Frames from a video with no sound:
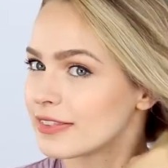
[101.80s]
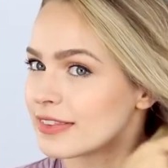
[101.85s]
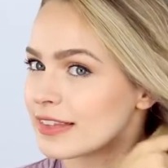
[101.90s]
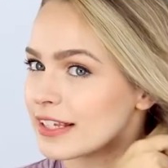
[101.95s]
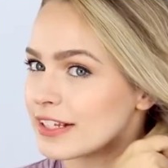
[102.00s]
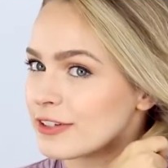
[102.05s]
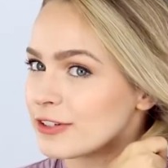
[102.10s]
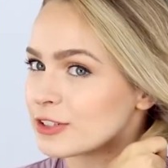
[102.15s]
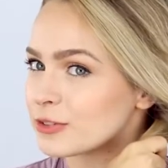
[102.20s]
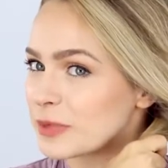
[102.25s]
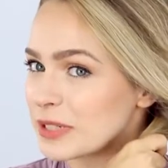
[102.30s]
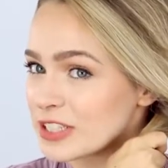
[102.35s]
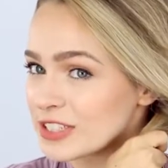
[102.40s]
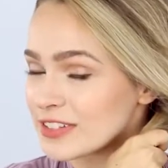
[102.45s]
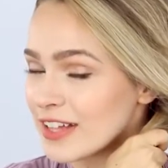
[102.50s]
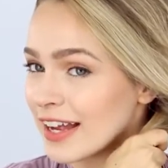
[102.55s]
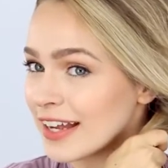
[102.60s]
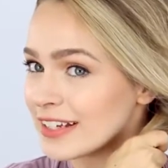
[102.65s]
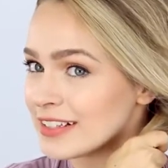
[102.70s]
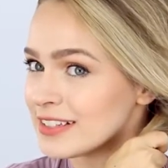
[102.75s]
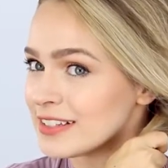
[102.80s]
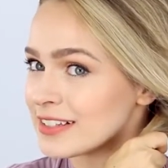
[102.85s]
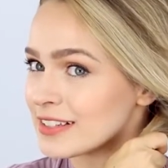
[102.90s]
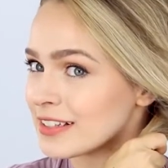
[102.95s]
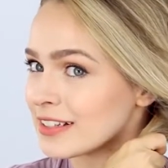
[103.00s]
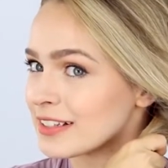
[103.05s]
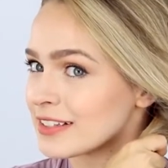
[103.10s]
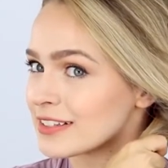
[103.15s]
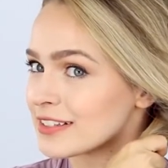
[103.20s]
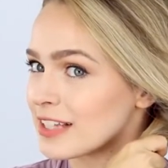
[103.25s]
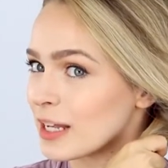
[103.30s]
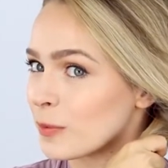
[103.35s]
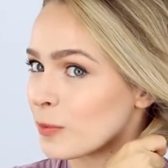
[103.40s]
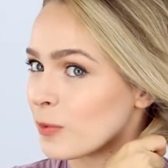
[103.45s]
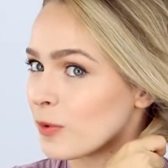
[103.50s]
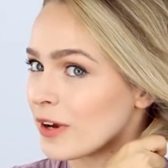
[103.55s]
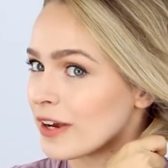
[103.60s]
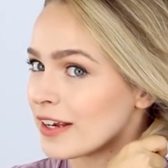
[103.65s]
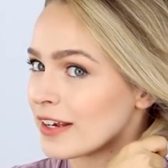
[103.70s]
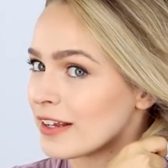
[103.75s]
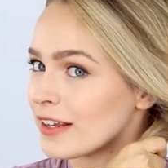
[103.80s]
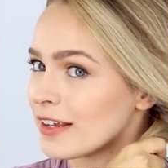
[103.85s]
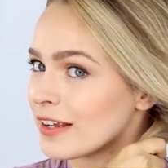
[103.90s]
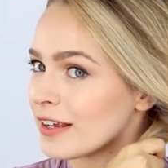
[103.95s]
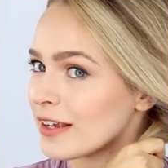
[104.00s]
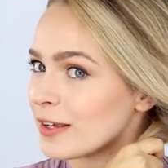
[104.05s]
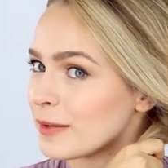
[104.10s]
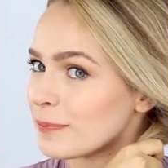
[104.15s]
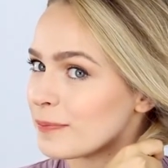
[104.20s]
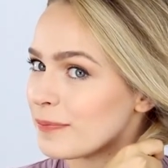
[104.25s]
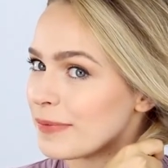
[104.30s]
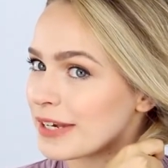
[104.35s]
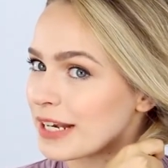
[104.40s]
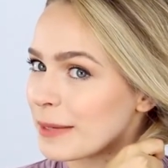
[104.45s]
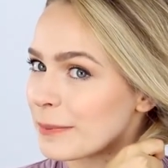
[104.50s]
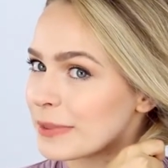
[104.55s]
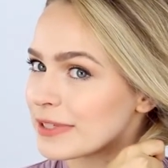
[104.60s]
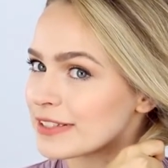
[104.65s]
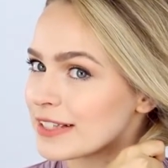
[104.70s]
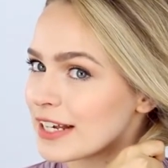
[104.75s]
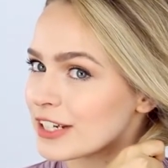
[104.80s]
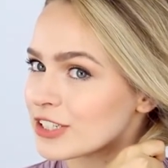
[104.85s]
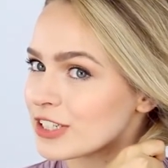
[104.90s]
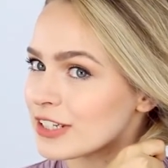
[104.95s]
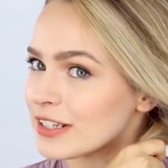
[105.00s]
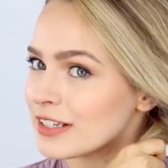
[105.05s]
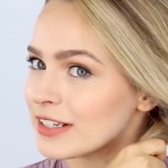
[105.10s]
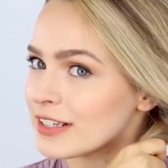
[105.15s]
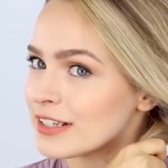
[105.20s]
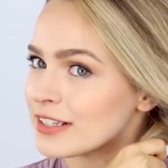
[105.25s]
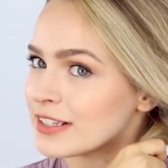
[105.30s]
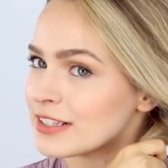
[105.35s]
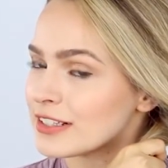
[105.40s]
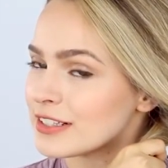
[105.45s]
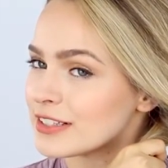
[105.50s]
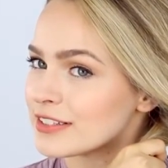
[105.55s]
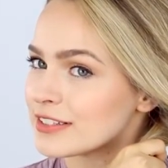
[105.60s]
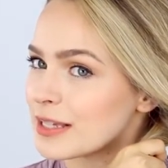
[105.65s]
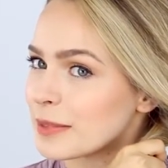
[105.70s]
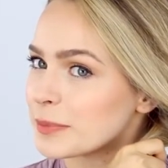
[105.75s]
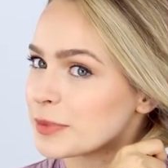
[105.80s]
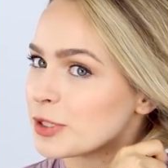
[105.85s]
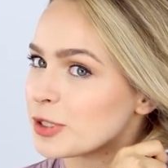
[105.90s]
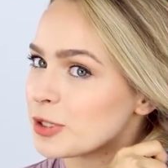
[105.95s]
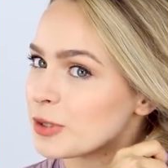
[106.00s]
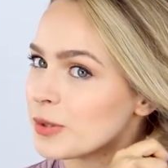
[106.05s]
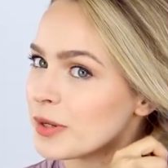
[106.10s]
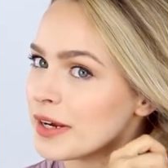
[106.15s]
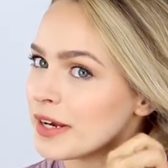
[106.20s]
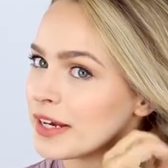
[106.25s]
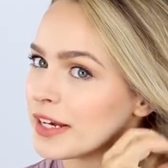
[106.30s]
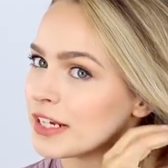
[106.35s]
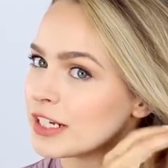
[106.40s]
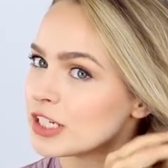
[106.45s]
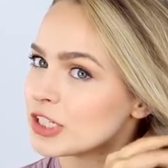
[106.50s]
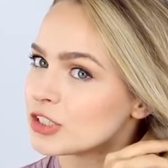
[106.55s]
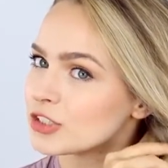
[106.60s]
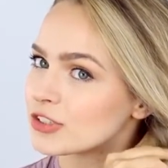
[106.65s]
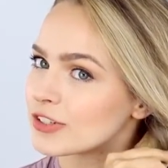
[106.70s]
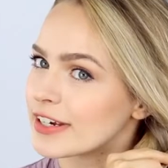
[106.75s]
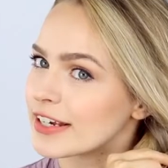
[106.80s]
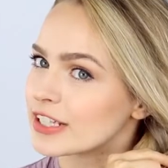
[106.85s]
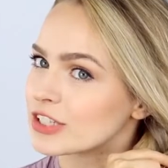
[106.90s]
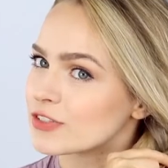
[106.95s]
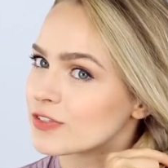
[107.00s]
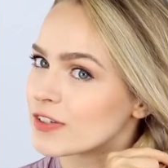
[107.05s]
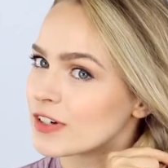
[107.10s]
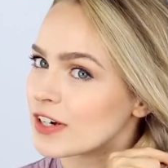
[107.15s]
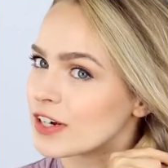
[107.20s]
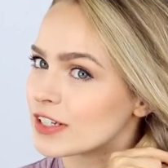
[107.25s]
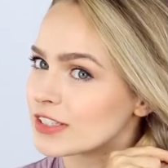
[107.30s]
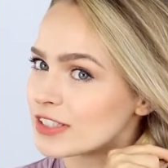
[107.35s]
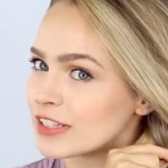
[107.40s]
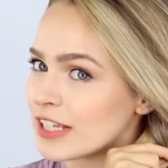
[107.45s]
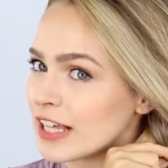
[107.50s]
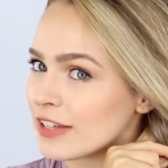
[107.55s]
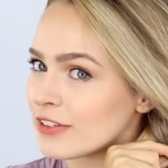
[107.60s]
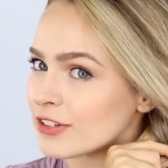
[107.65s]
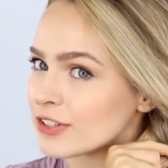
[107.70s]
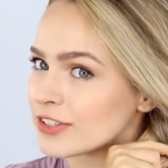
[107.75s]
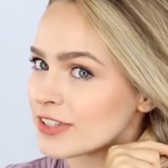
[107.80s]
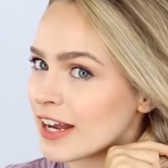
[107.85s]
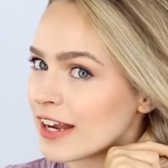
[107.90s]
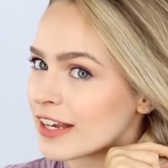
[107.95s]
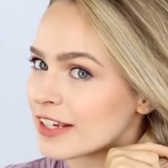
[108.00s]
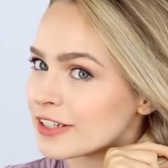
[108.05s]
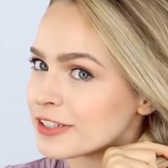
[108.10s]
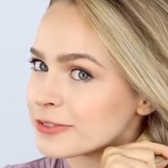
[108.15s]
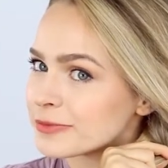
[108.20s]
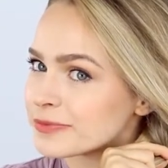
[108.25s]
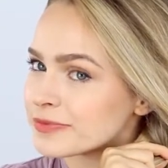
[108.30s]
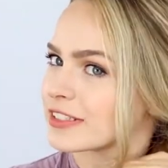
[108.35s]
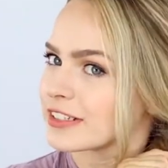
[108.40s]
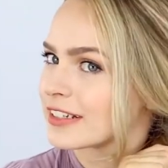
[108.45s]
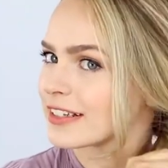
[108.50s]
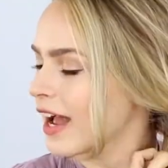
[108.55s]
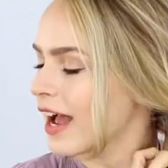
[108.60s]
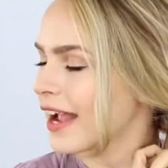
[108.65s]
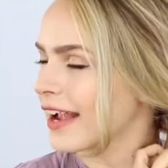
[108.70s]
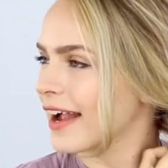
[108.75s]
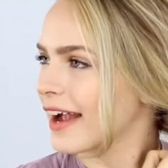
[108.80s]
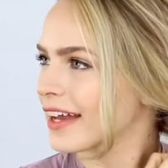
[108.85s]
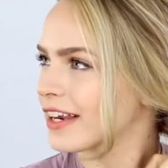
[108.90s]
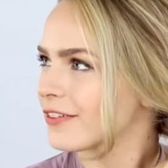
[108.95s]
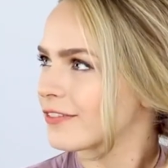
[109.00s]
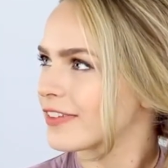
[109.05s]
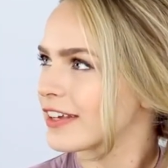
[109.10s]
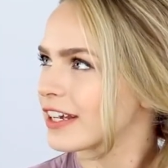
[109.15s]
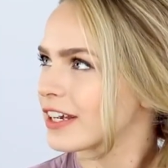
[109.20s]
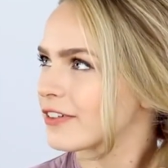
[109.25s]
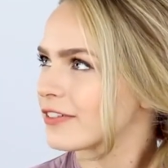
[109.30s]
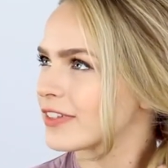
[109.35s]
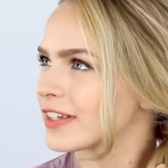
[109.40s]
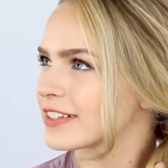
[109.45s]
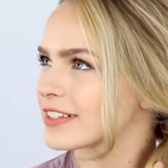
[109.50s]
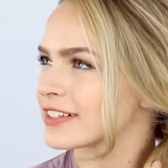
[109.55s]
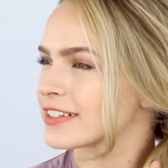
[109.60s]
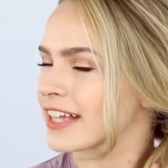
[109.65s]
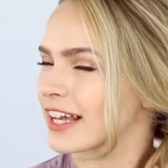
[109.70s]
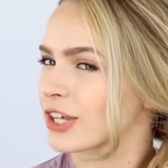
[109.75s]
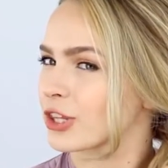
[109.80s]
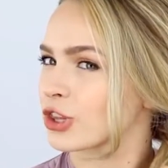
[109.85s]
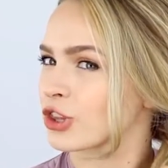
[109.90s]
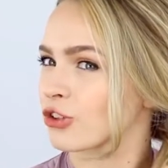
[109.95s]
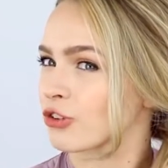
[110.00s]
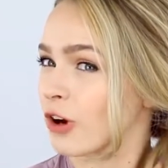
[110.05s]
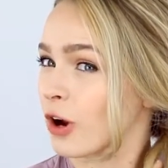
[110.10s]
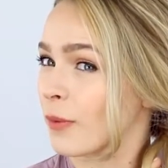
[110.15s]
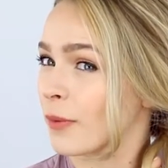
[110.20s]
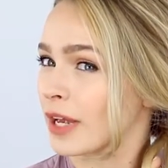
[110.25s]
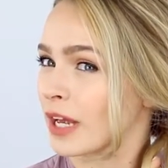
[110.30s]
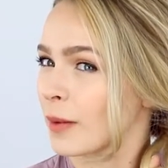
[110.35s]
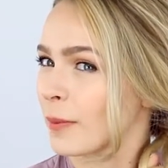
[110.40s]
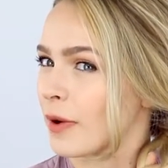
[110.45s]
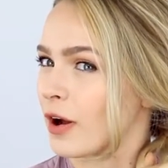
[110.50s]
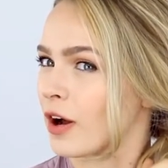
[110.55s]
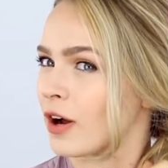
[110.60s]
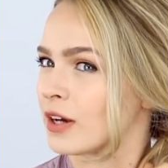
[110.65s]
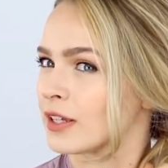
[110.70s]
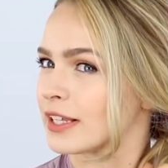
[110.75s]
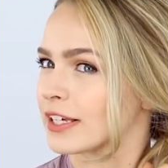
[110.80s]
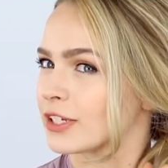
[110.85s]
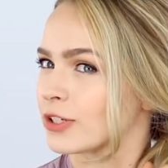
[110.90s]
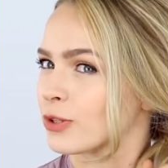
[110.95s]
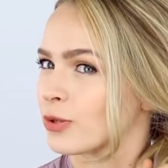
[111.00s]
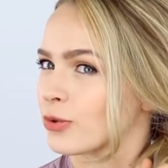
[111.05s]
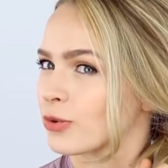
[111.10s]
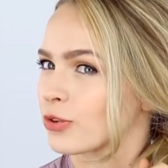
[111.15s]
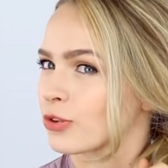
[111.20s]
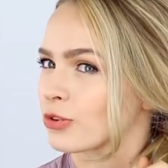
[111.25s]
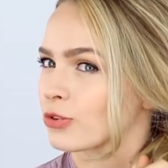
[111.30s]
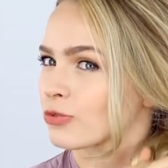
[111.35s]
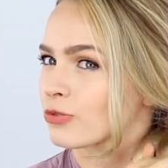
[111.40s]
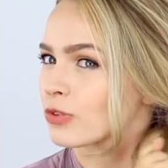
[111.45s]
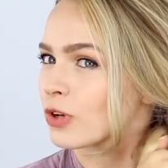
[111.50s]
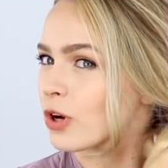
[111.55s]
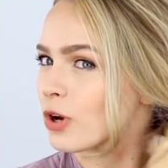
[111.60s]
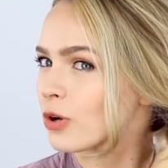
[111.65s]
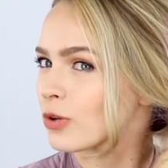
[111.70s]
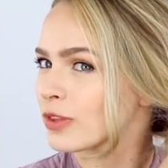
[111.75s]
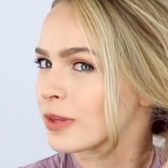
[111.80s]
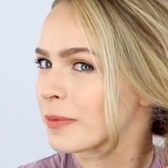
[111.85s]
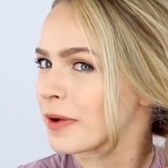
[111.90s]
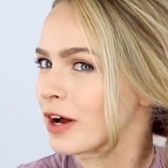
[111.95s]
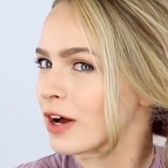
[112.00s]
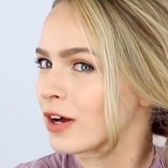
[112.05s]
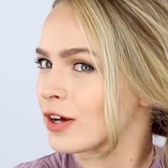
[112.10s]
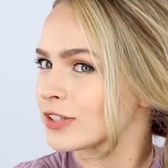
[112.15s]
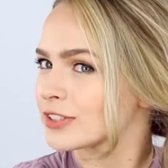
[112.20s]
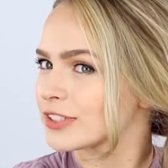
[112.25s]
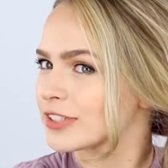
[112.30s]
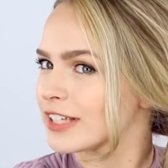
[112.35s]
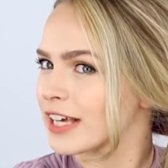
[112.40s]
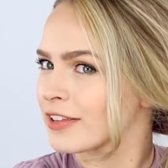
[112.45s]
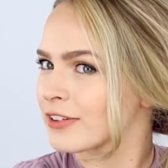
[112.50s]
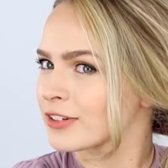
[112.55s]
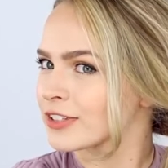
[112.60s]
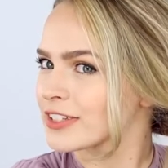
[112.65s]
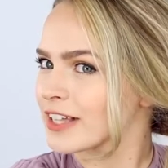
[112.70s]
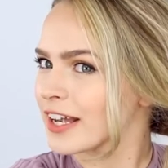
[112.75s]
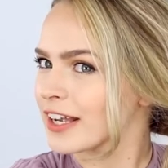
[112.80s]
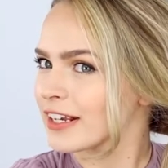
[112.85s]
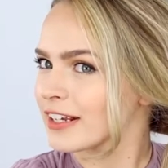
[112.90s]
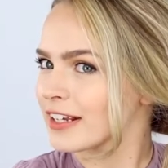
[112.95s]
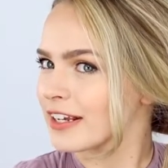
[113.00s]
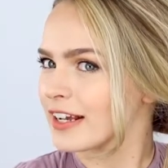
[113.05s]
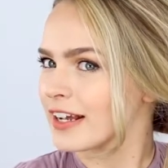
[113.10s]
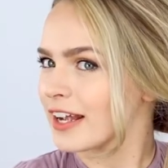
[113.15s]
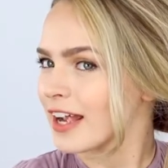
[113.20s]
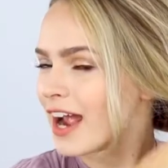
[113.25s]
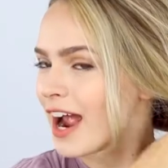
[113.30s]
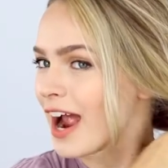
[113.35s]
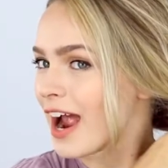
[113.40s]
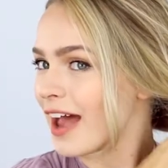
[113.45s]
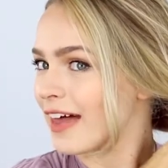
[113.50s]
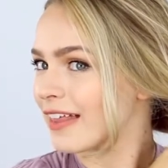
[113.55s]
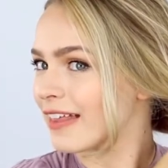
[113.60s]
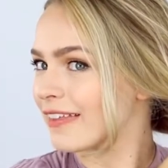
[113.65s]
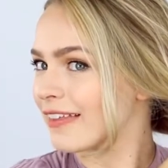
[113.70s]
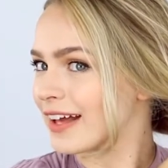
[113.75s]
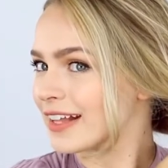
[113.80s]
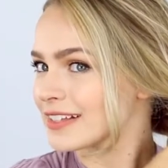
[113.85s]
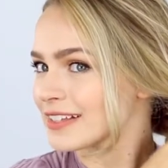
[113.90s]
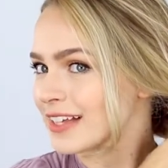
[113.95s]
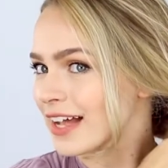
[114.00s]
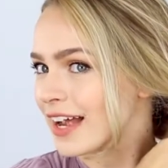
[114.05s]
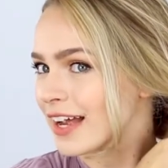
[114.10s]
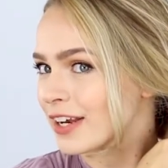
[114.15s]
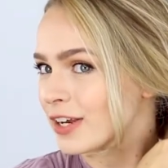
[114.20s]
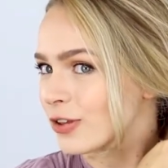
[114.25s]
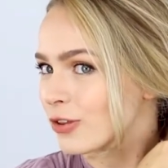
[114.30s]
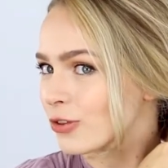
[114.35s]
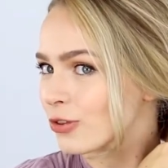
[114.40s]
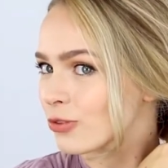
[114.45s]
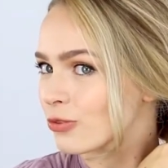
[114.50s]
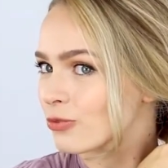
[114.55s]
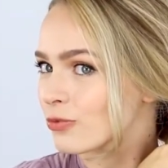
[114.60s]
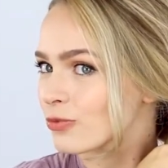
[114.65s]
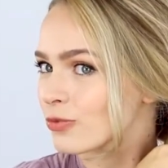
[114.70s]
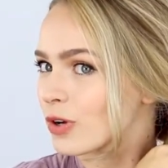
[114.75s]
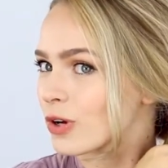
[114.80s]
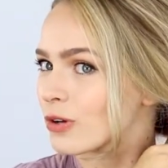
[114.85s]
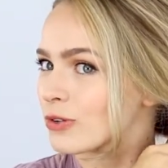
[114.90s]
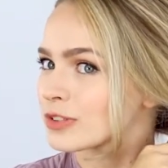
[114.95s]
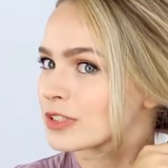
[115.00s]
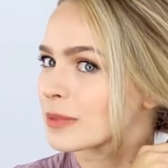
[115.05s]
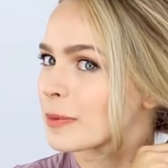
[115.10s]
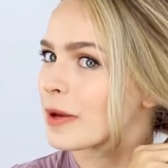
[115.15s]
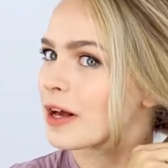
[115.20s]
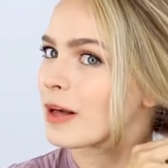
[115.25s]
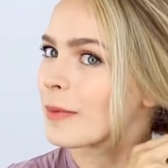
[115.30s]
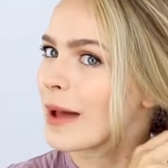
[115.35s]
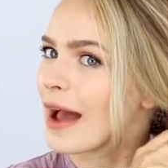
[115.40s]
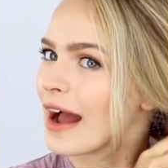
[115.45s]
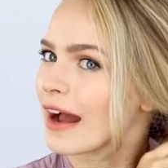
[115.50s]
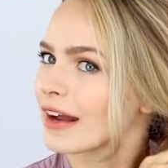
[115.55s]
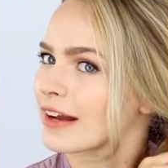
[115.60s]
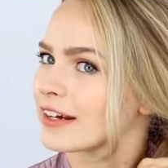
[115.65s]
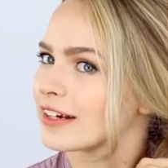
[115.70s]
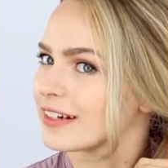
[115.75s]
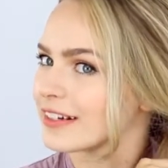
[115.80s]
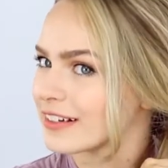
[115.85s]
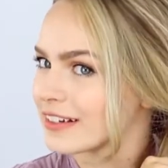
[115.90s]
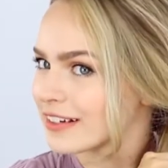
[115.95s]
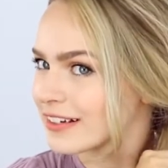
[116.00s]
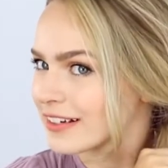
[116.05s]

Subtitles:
Then you switch sides. Step 1, pick up a section, step 2, transfer it to the other side. I kind of think of this as like throwing a ball. Like you throw the ball to the other side, and then that side throws the ball back.